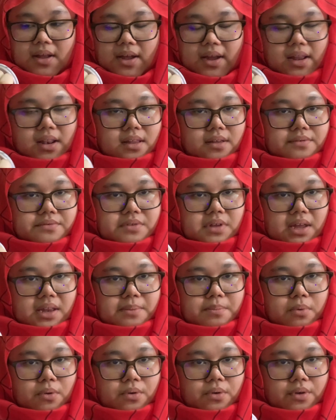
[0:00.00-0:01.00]
I love that
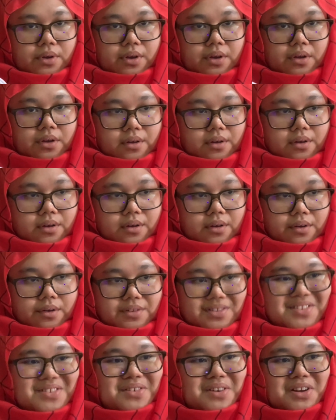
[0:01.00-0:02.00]
boy.
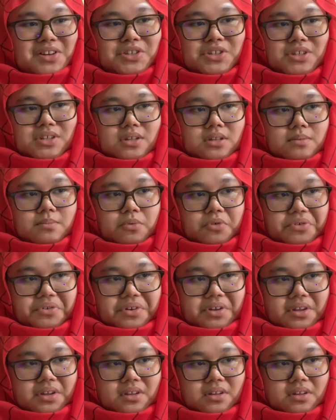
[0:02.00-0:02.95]
The Russian boy.